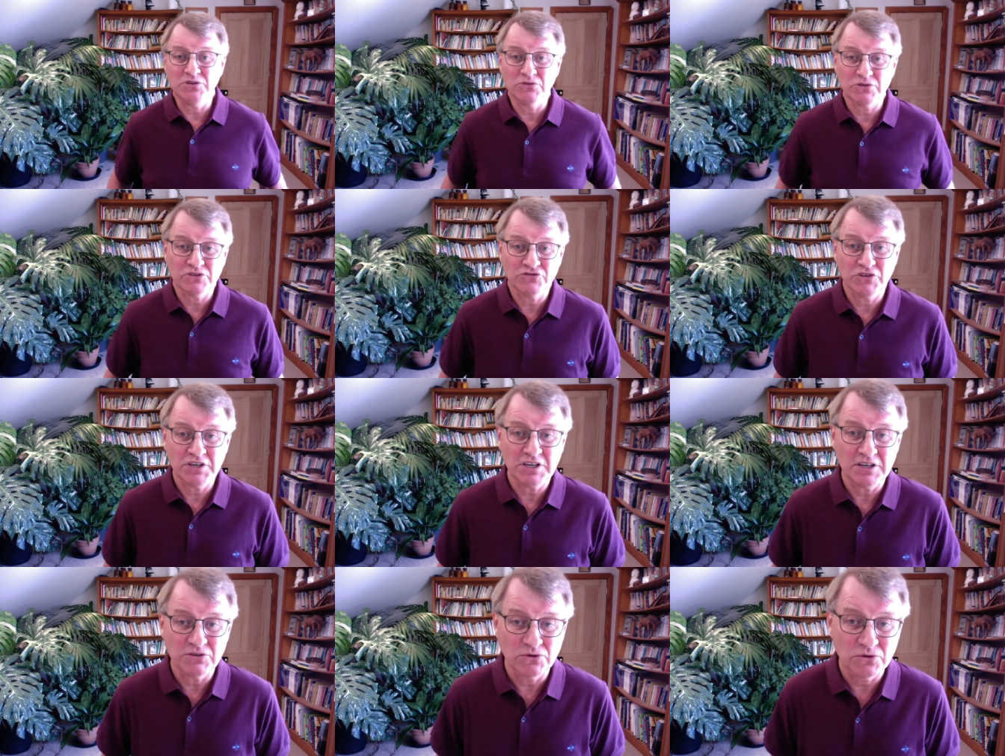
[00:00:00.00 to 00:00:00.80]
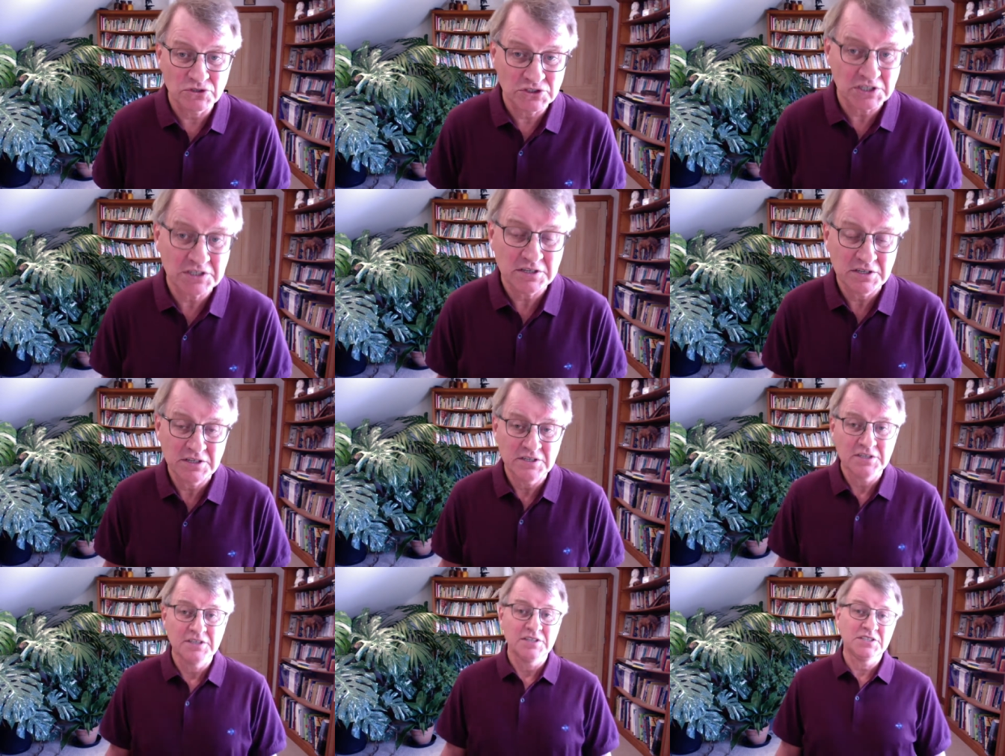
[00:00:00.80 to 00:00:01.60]
or a drinking orgy.
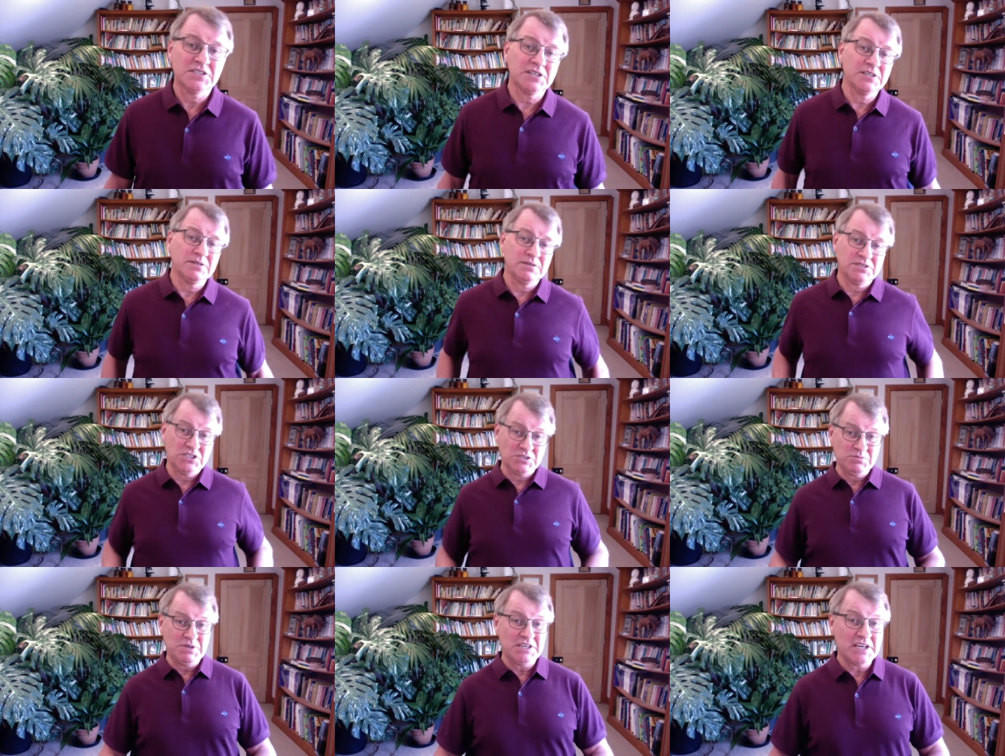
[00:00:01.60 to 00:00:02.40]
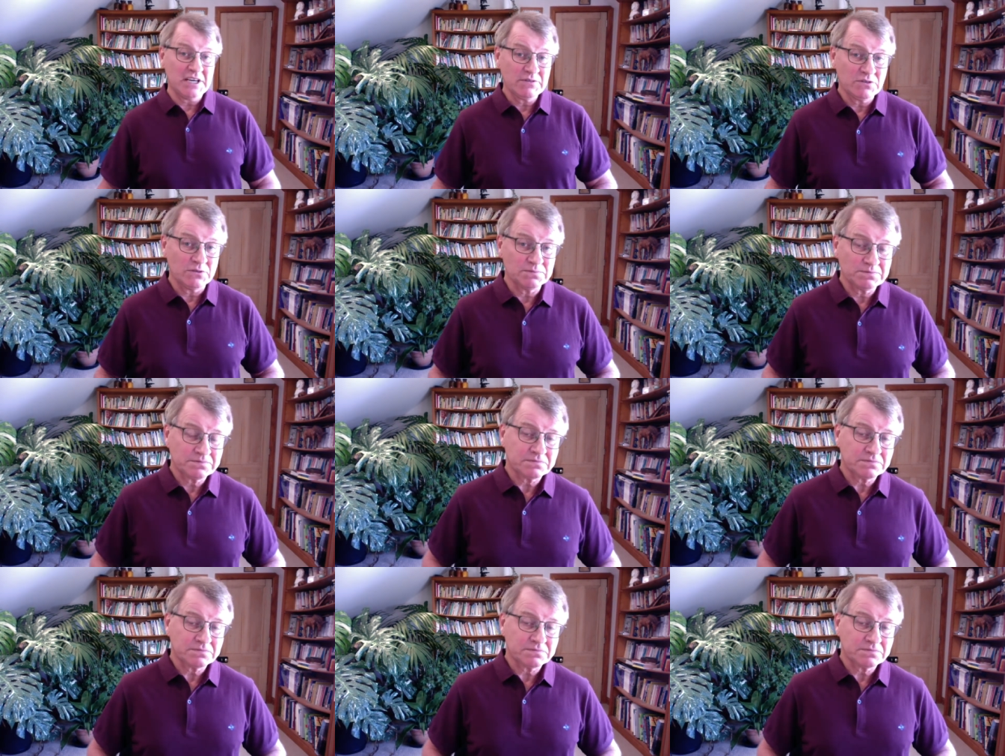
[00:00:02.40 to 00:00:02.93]
So just be careful.